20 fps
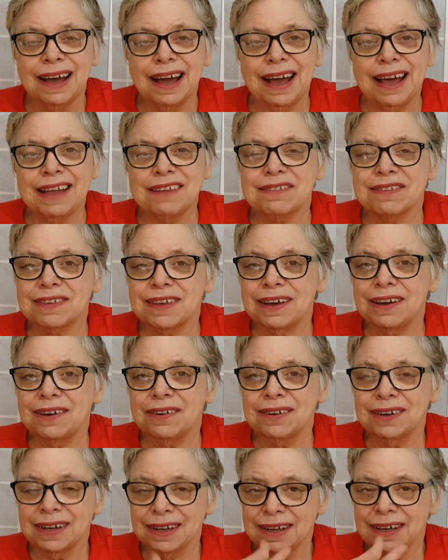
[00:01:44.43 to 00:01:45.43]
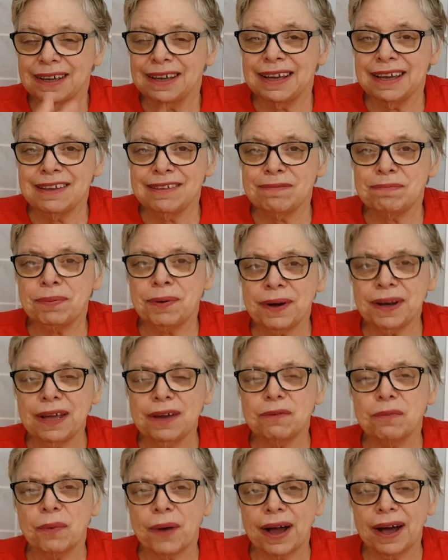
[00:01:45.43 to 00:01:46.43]
And so He's
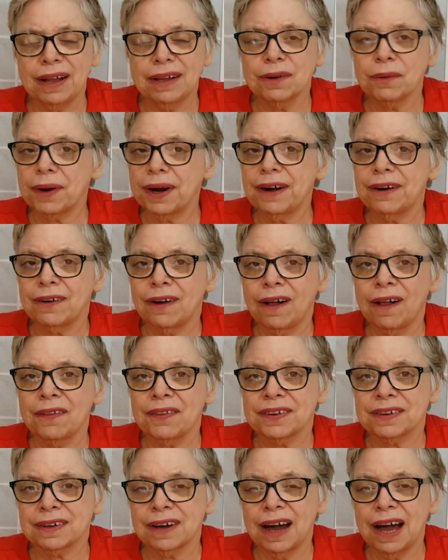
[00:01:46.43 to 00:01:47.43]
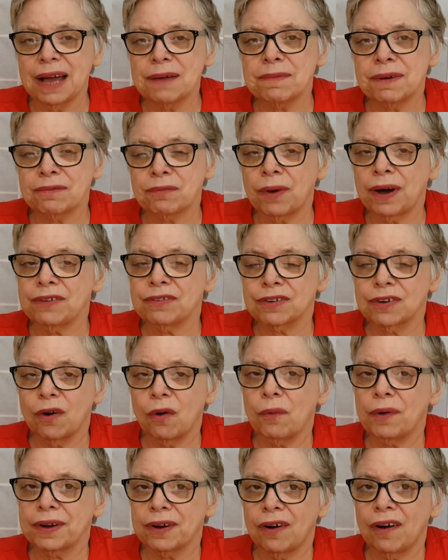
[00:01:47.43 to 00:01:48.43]
pretty well aware all the time of what's
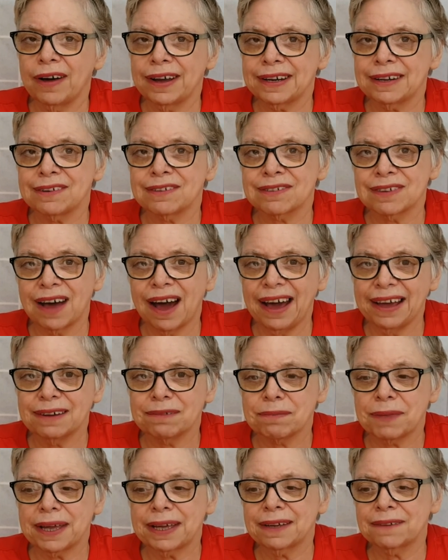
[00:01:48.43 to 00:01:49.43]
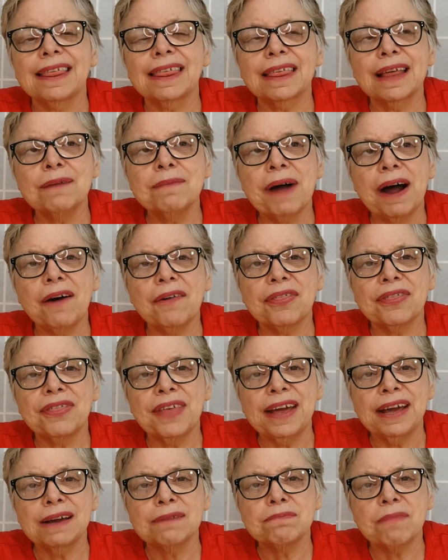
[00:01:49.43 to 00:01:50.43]
going on inside of me. I somehow
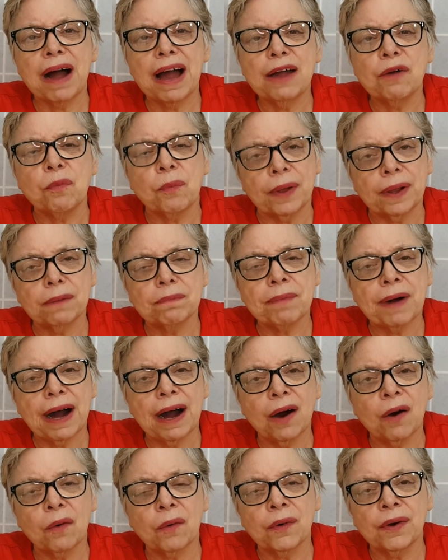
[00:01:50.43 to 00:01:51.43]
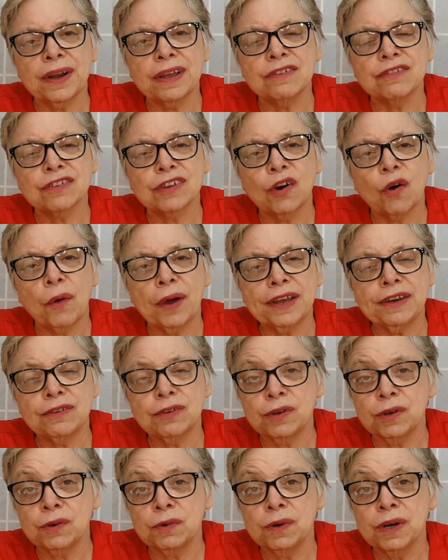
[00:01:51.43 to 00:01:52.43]
think my willpower is going
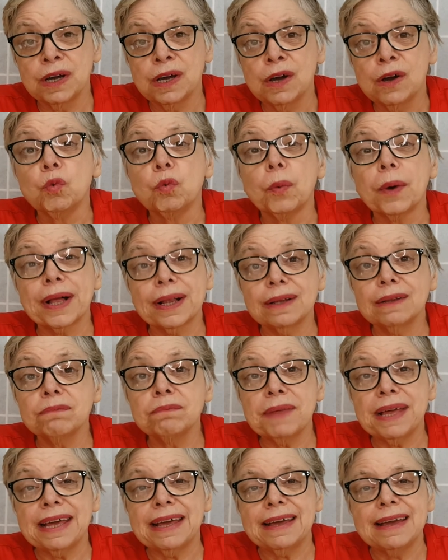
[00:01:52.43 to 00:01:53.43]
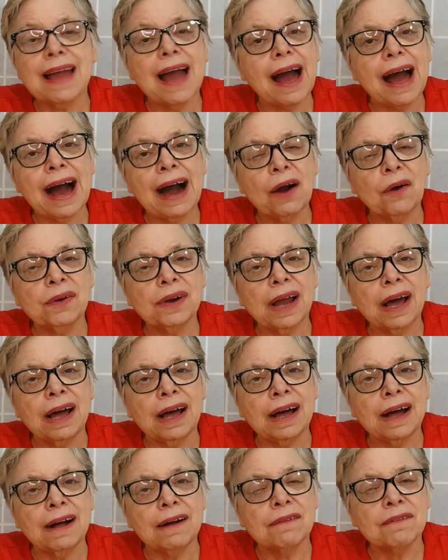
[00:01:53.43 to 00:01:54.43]
to will me out
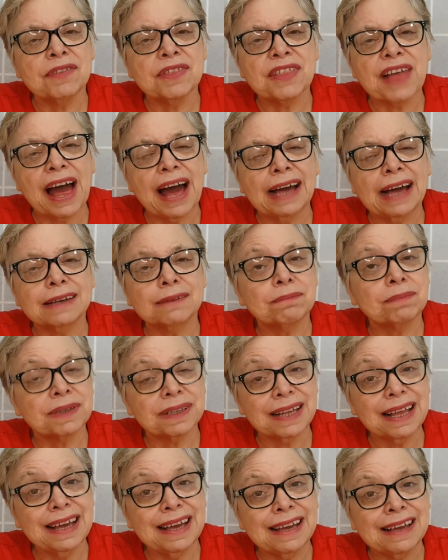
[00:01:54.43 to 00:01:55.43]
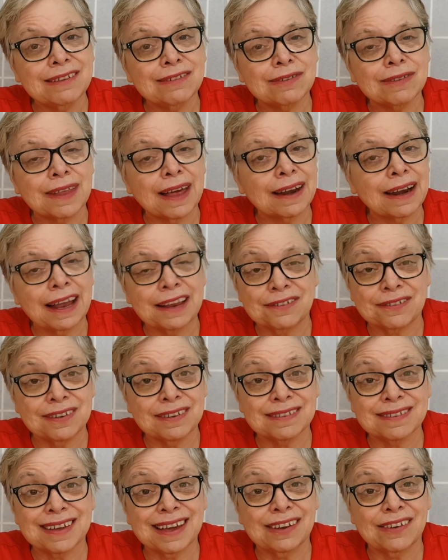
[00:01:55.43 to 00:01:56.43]
of that place that I
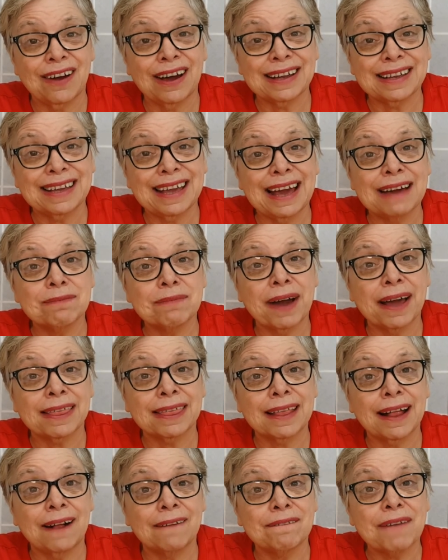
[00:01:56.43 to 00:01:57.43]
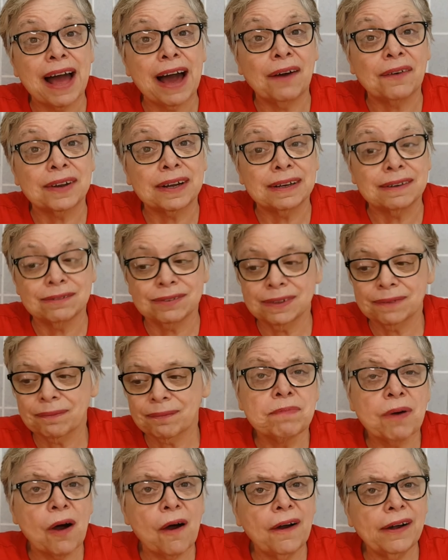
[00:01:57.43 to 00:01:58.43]
just cannot get myself out of.
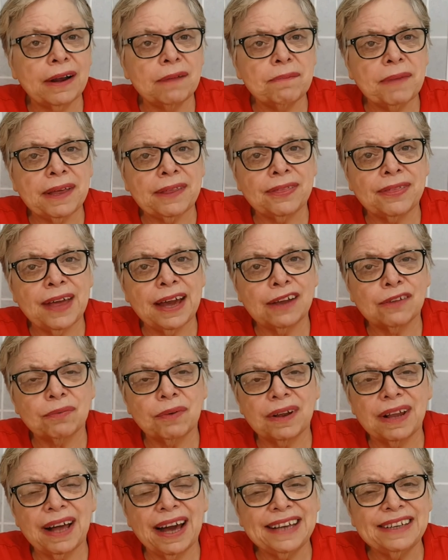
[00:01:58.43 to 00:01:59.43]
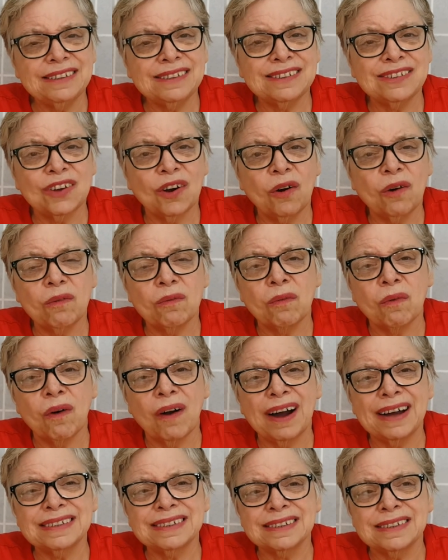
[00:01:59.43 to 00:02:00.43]
Part of me thinks, well, I don't
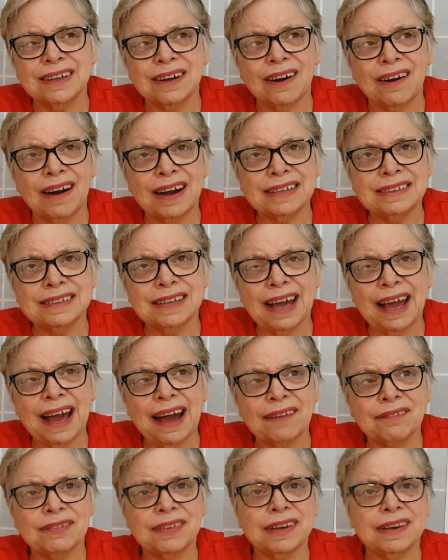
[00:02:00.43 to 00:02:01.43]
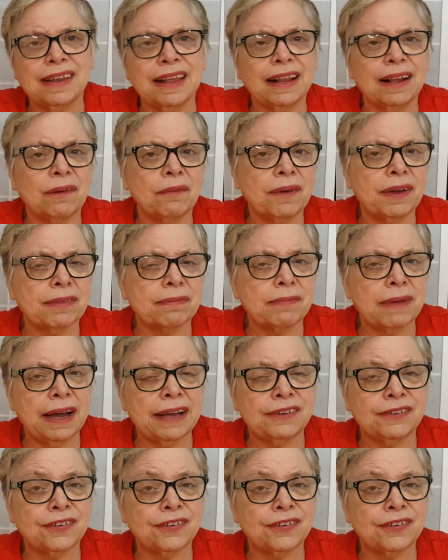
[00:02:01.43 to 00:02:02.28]
want God to have to deal with my